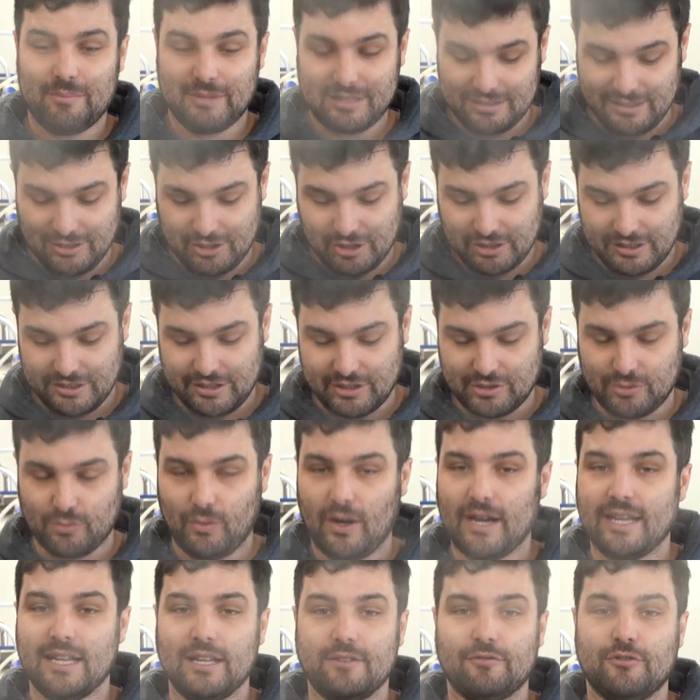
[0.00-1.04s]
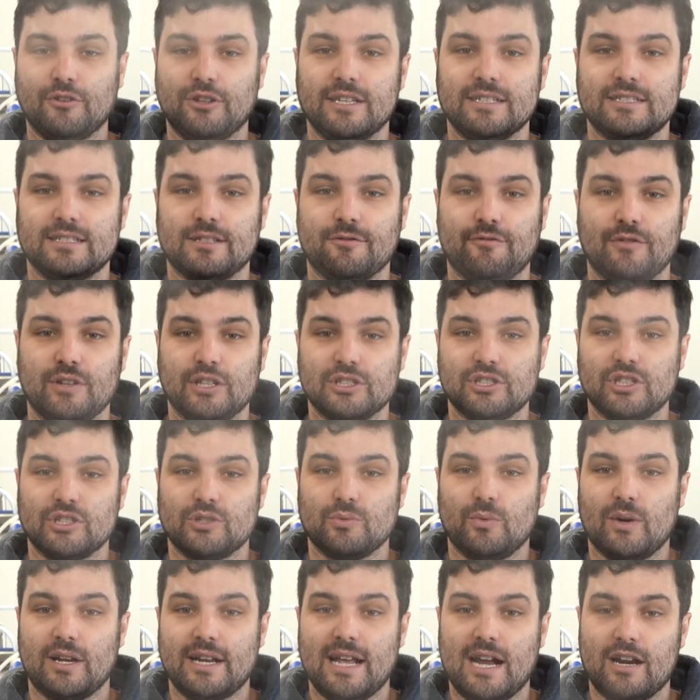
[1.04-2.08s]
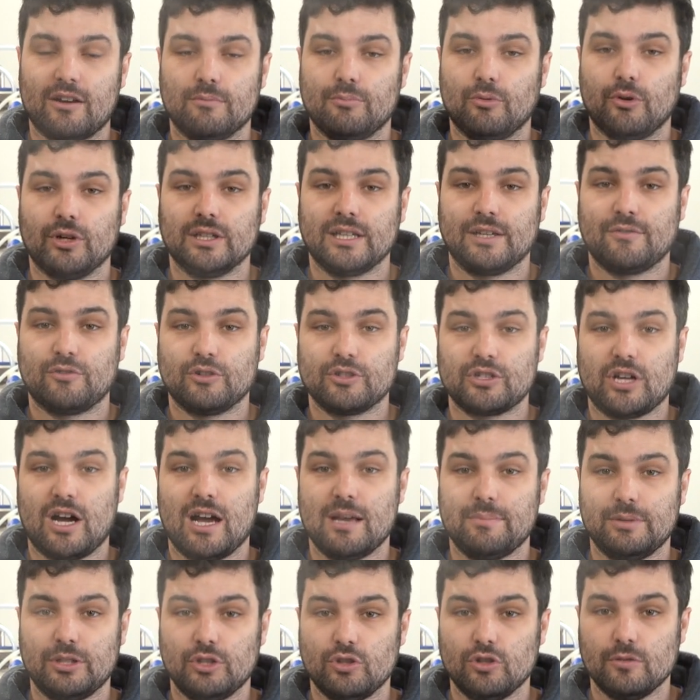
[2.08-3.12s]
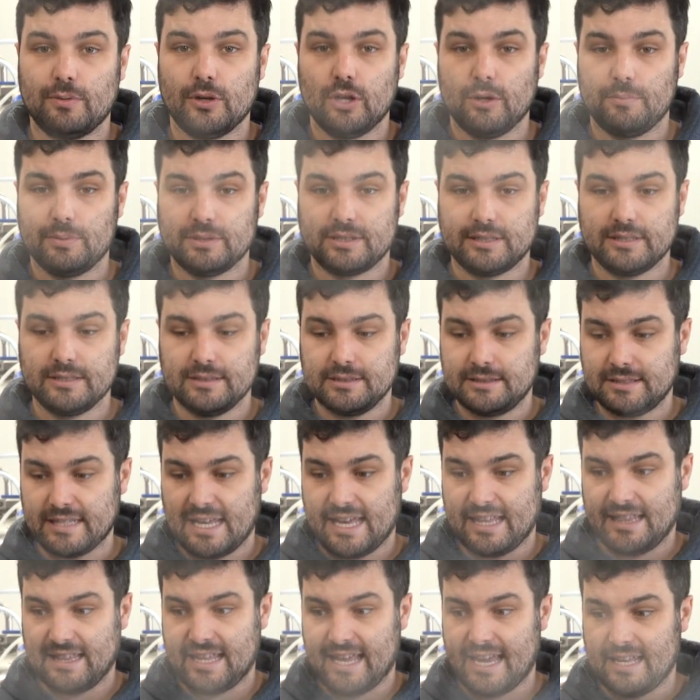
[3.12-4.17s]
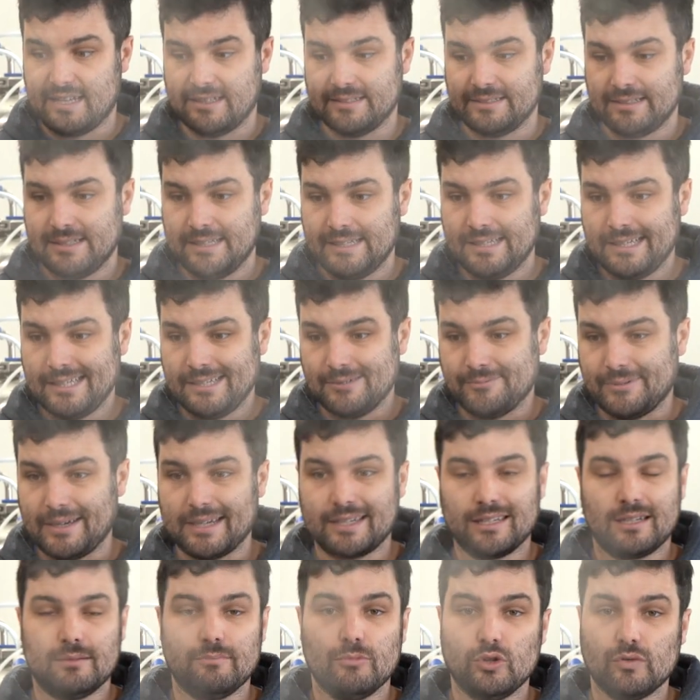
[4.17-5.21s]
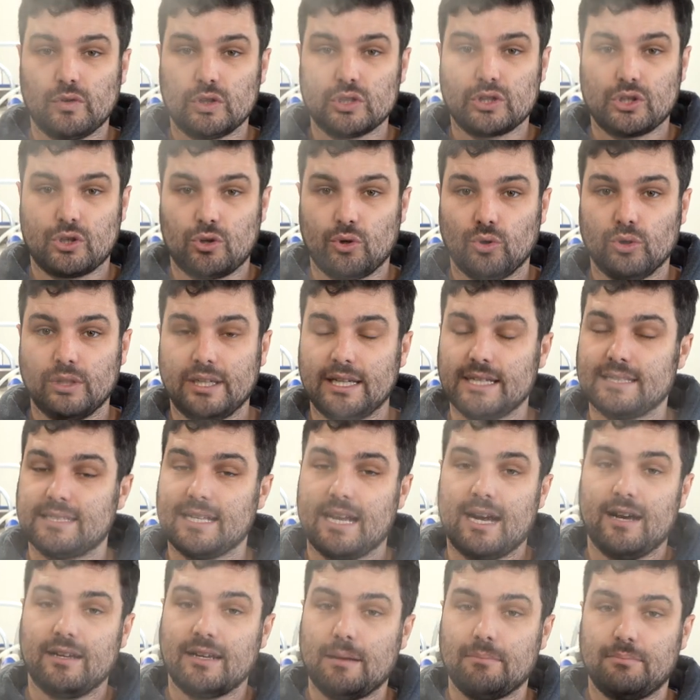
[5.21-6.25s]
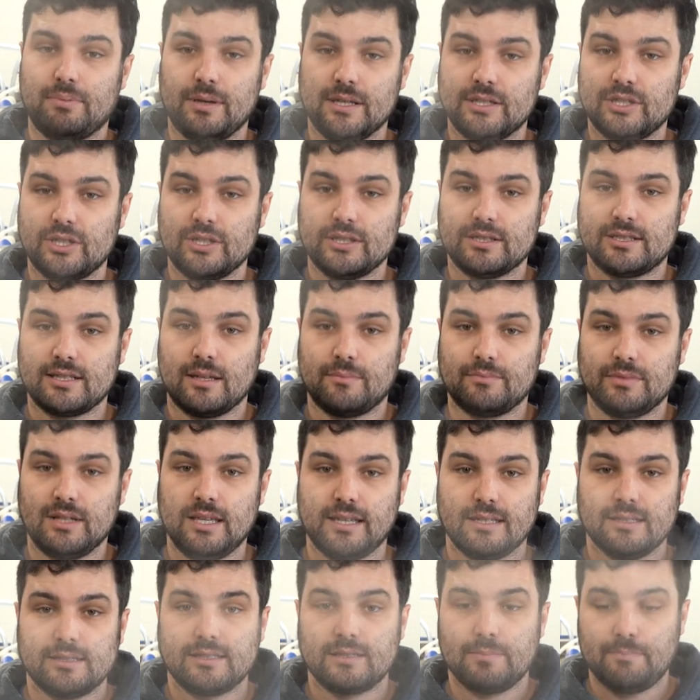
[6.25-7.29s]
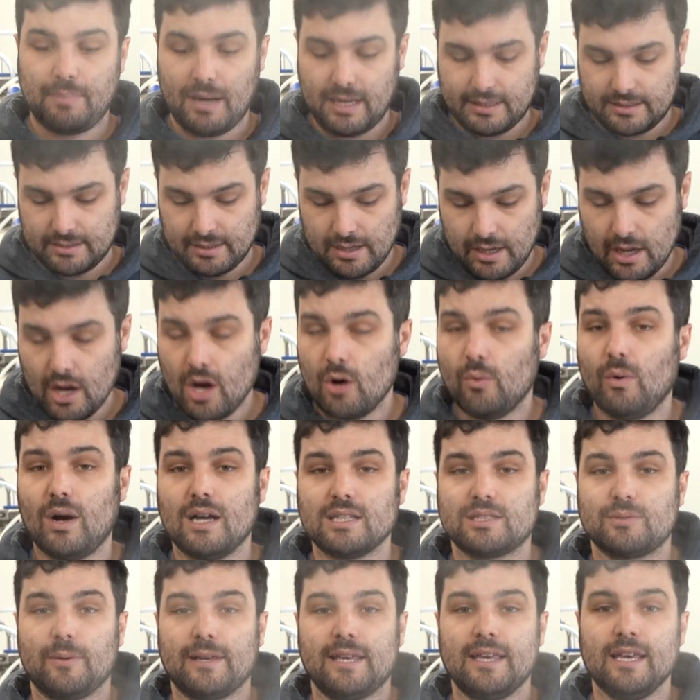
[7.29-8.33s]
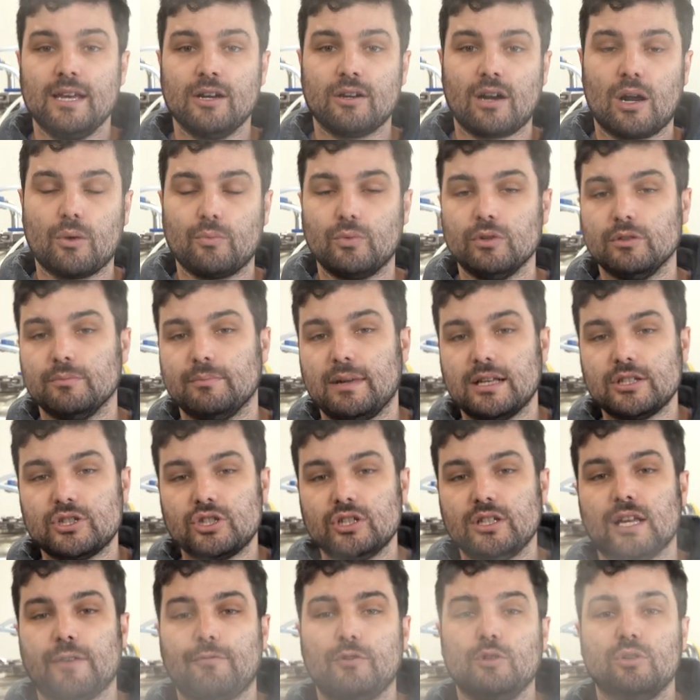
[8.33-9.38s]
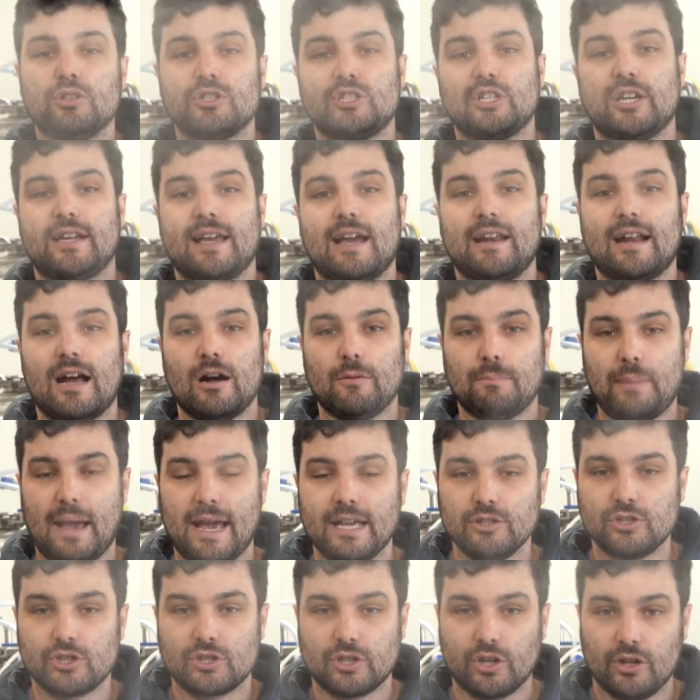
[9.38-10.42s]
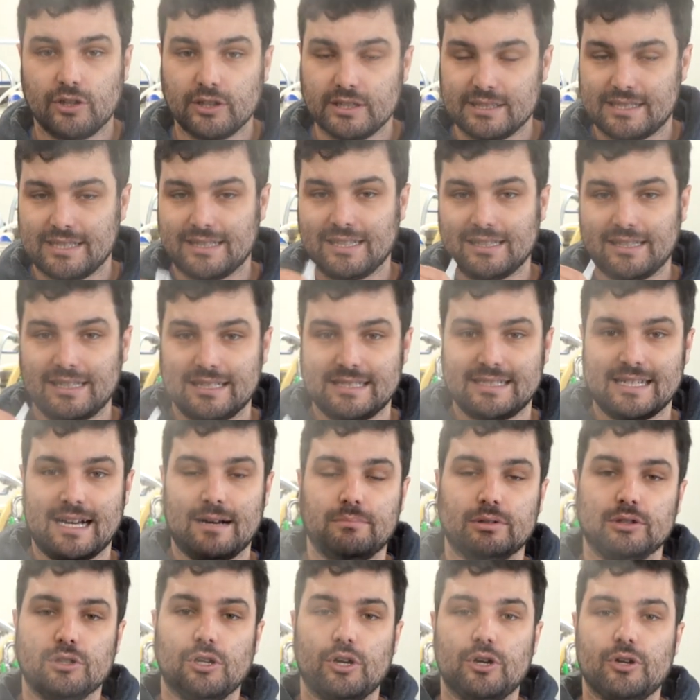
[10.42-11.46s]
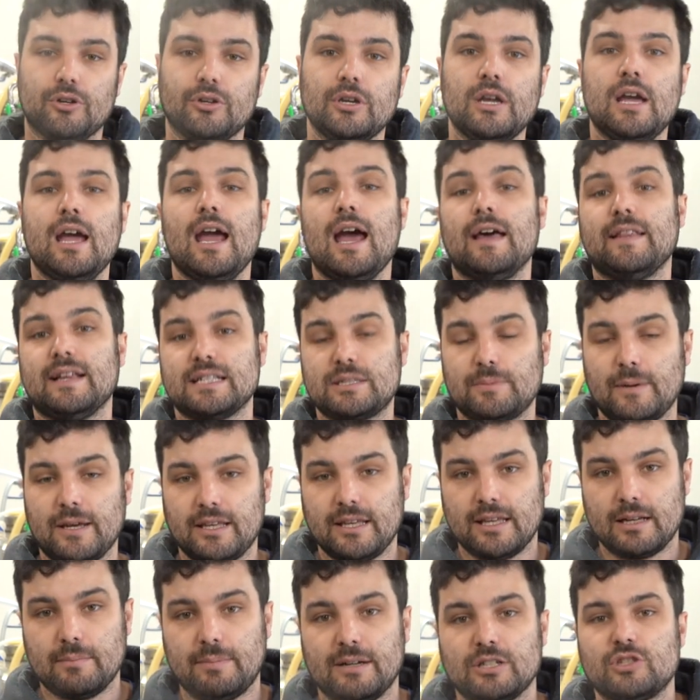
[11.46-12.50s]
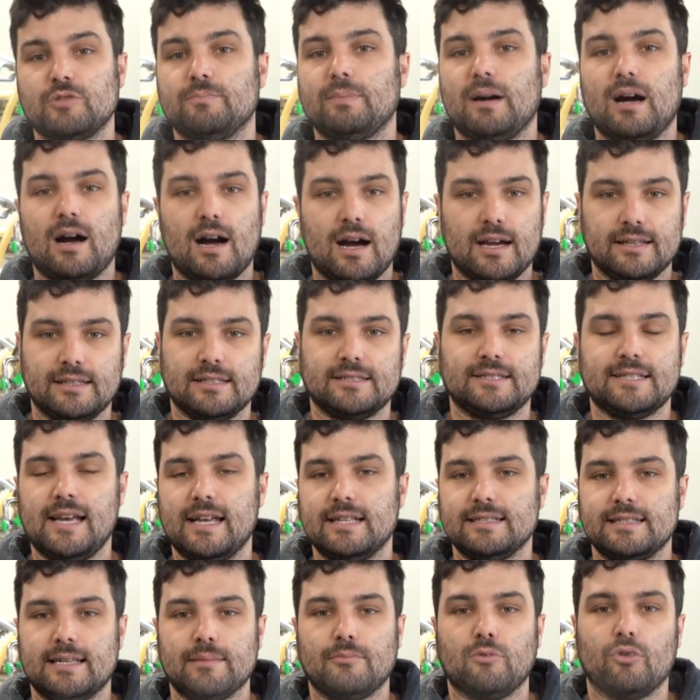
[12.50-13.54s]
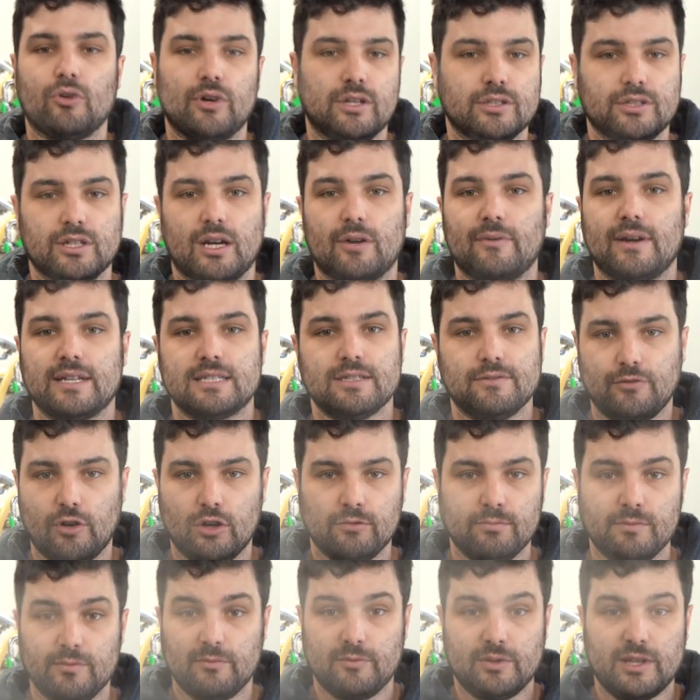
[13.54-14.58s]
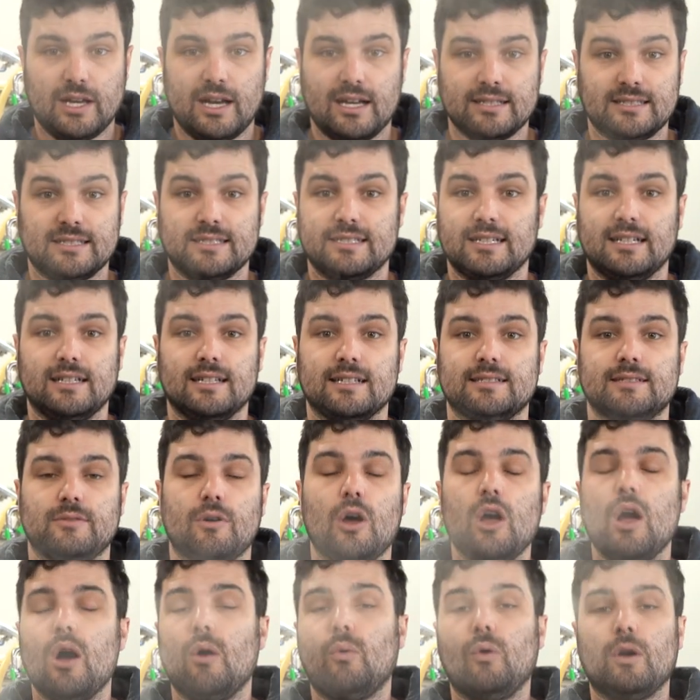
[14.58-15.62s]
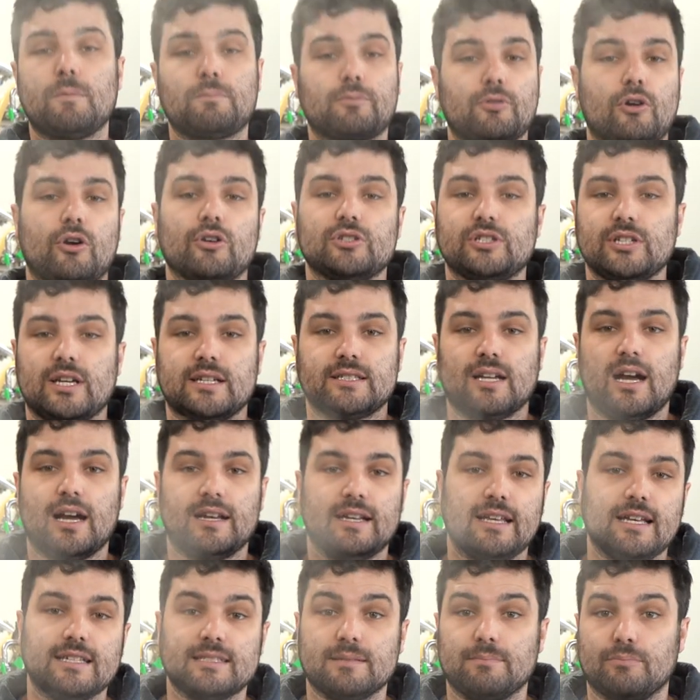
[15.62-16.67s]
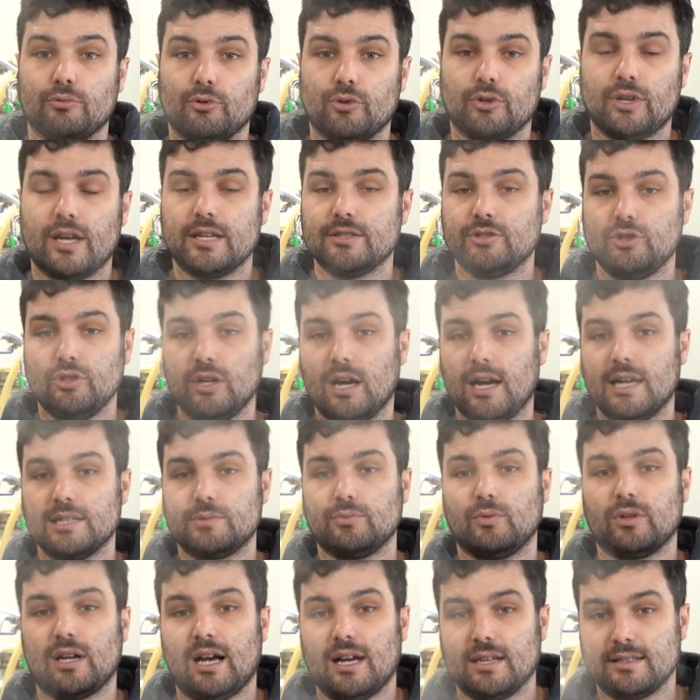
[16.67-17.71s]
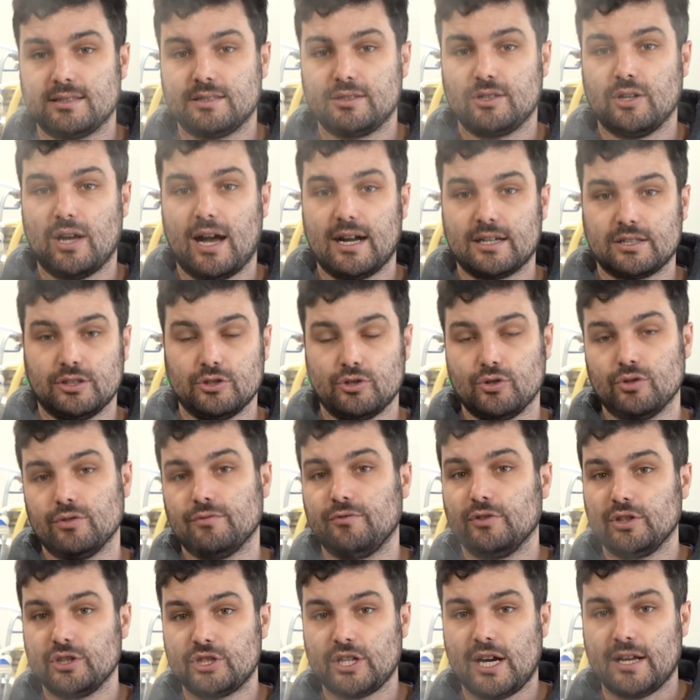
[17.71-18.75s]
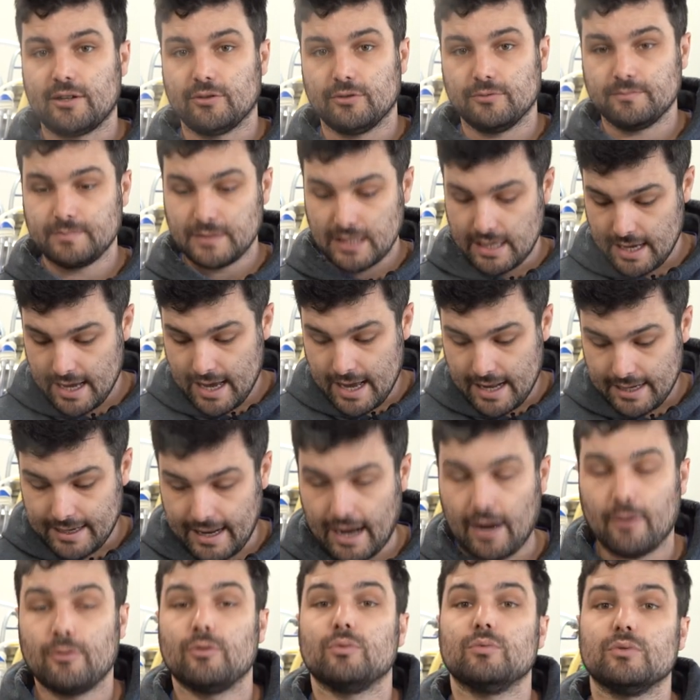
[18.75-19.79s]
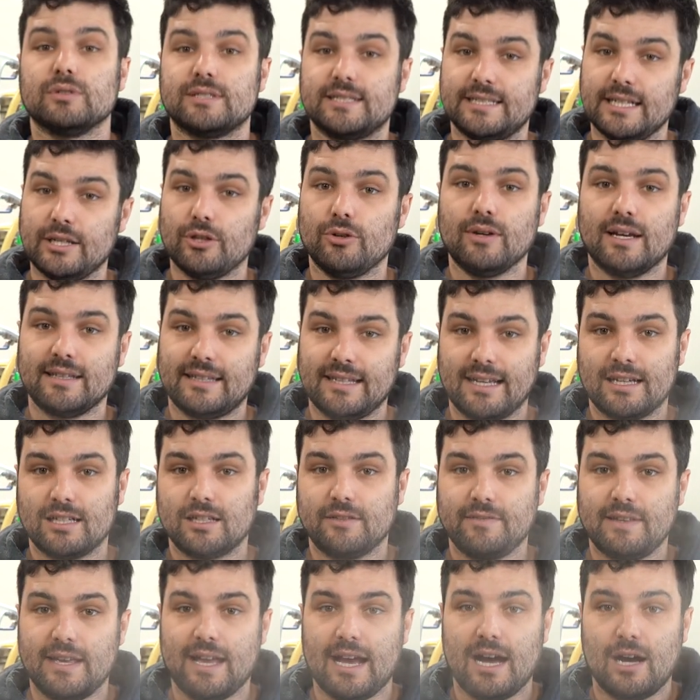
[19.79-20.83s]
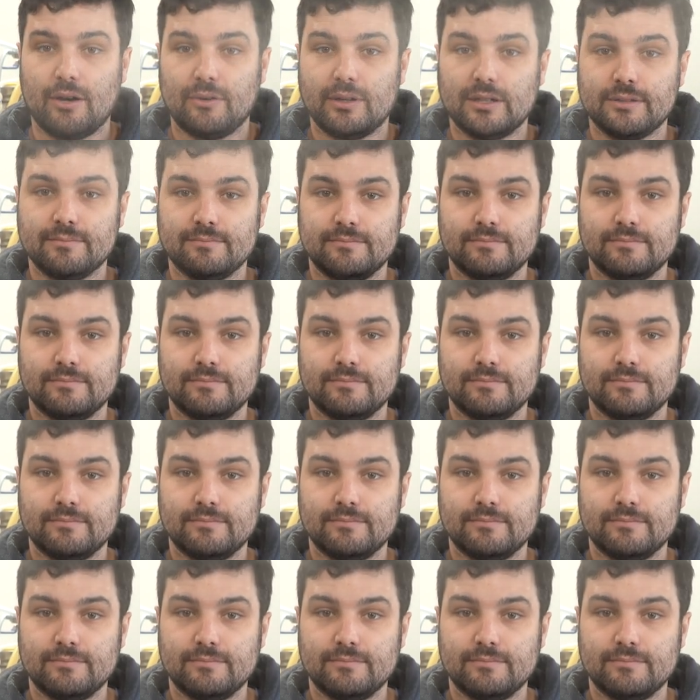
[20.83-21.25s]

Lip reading: It's literally just waiting for this to finish its 1 hour of boiling for its IBU purposes, and then we're gonna move on to cooling it down and pitching some yeast. But whilst we're here, I will mention, if you wanna check out our Patreon, it's in the link down below, and that's where you can get a bunch of behind the scenes, get more direct involvement with us, and tell us what projects, ideas, and brew days you guys want us to actually do for the channel. Now, we'll see you at the end of the hour.